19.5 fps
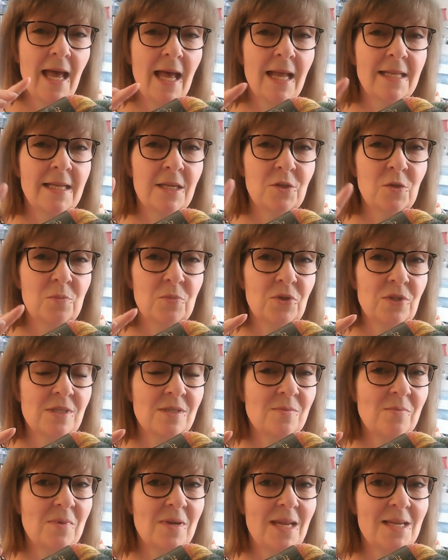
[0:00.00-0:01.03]
and then you put
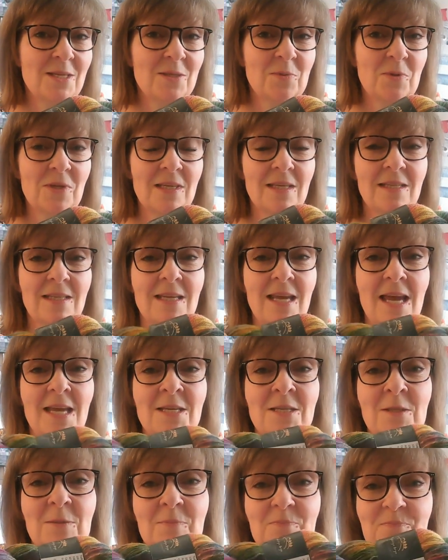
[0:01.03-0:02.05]
some lace work at the
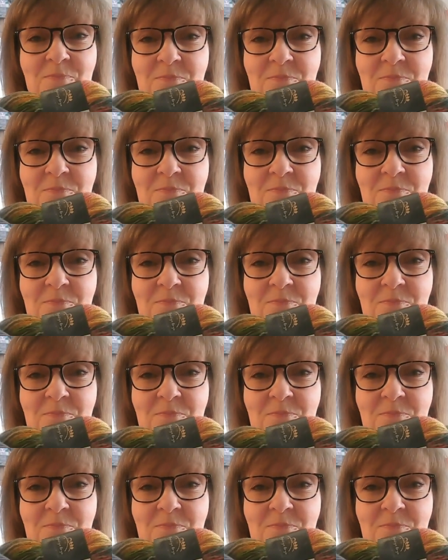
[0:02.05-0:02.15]
end